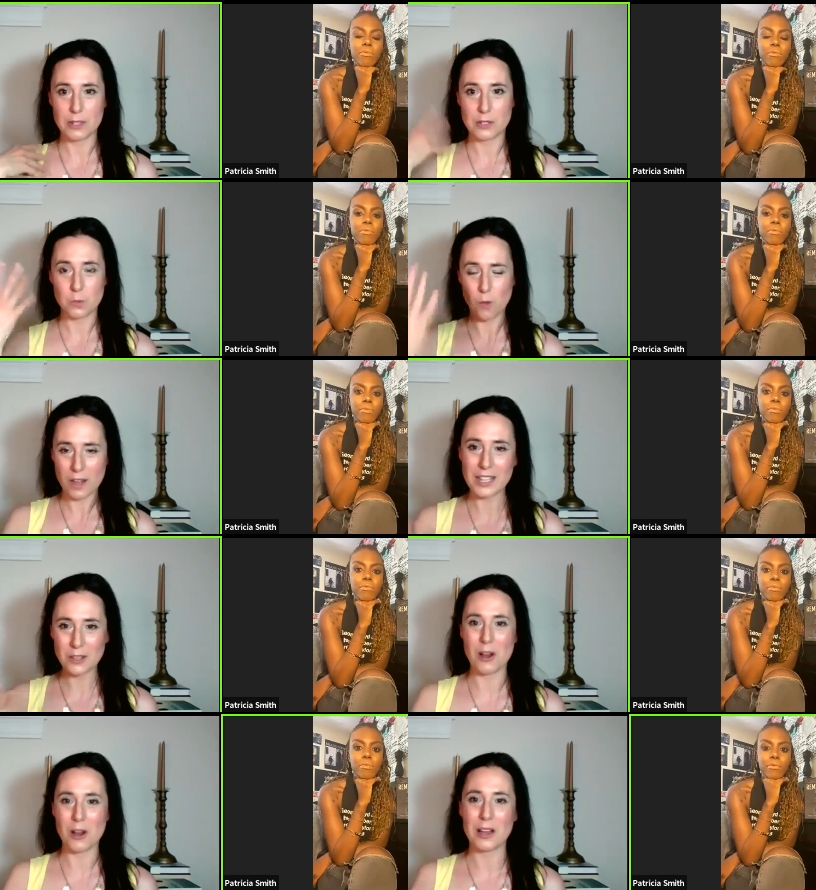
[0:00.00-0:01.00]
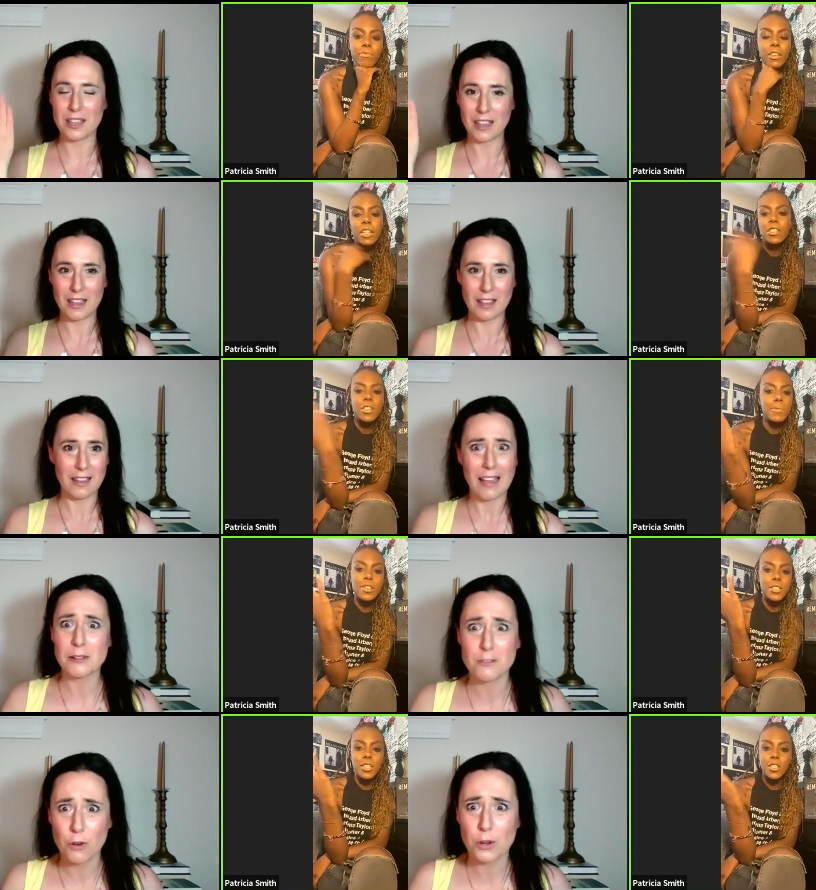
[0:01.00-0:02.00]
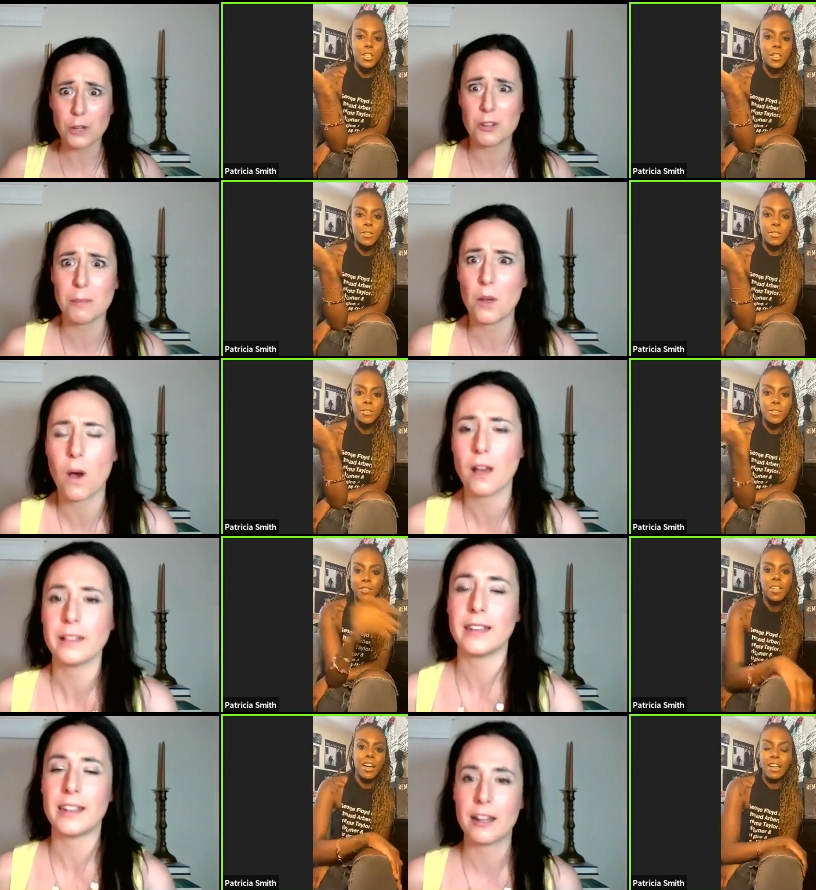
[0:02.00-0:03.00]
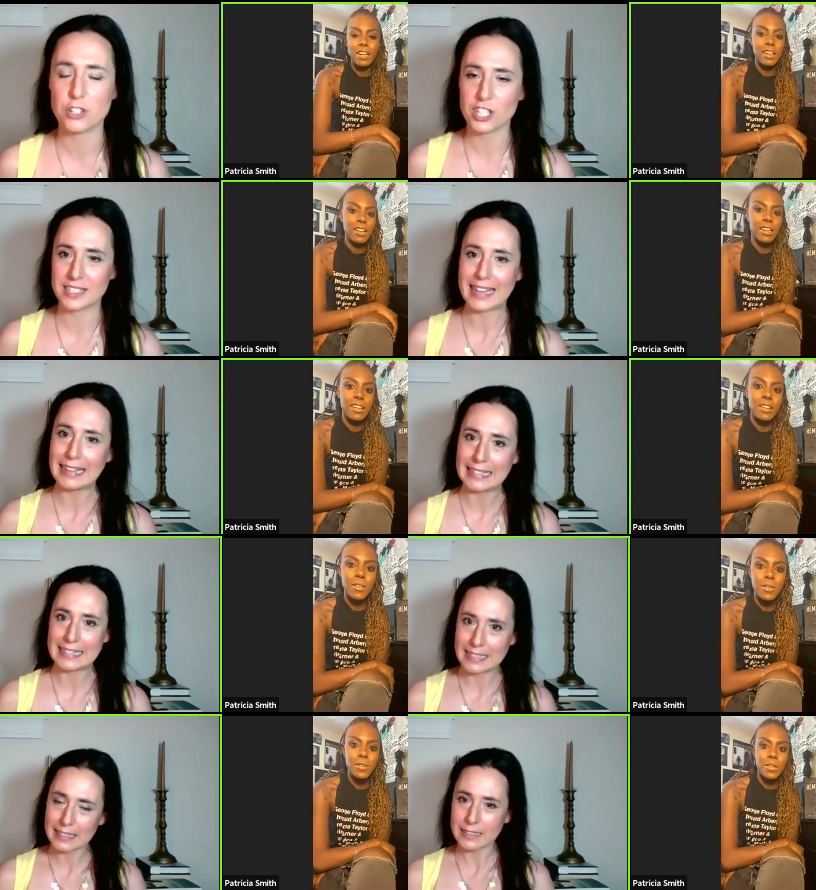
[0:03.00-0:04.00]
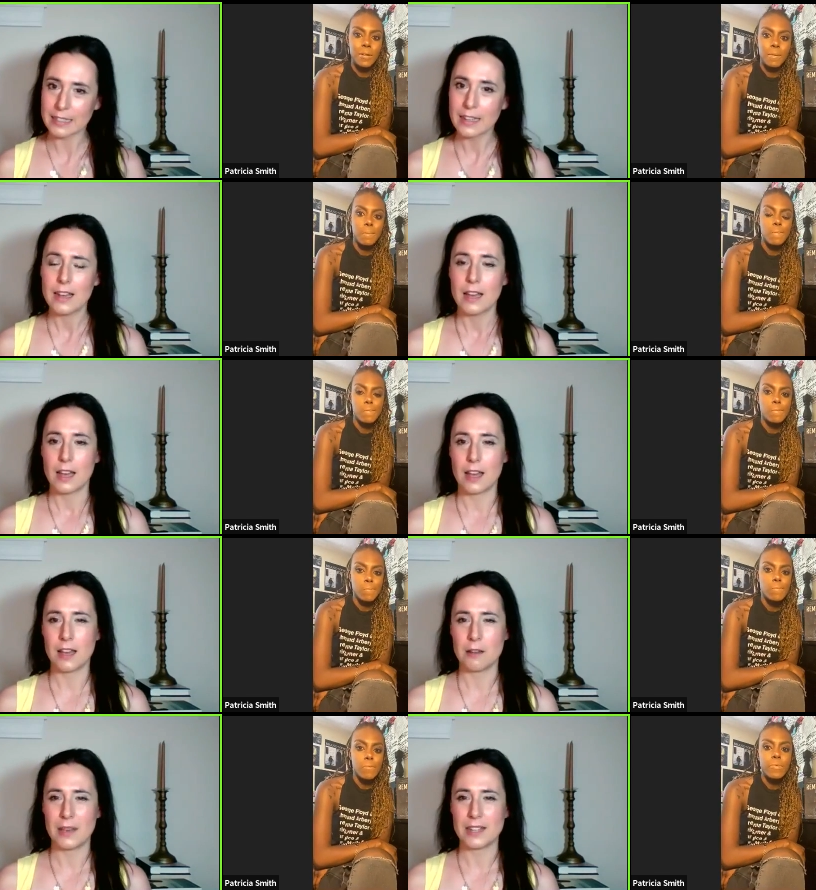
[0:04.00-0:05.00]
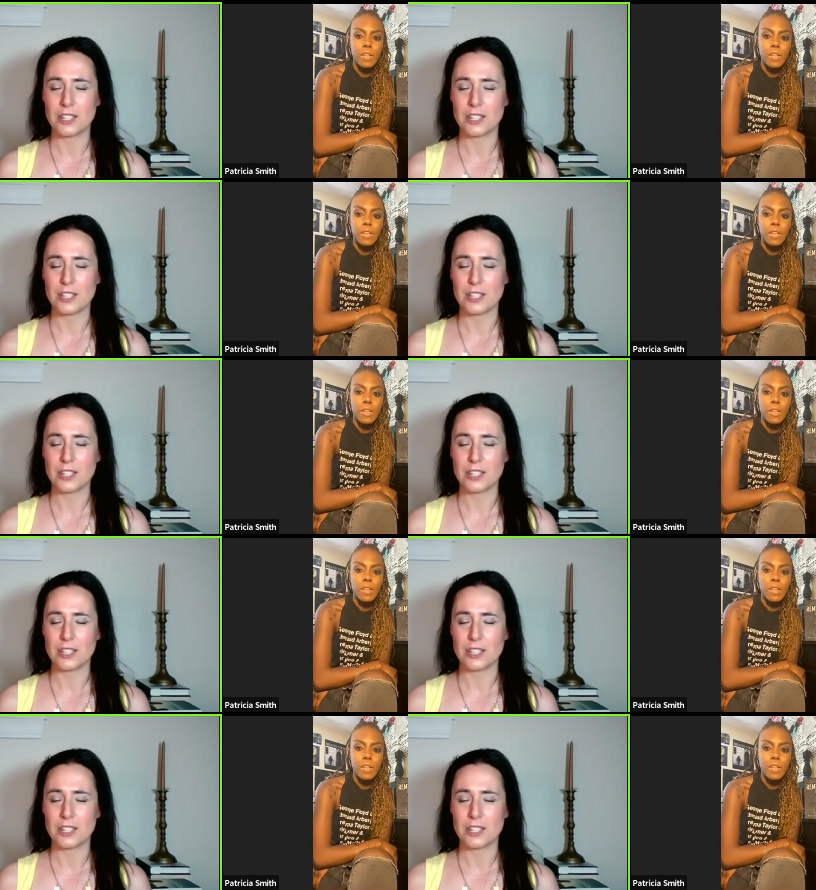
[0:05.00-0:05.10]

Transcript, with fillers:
Speaker 1: was what to do yeah. i was voting with my wallet and i was just getting it done um, yeah.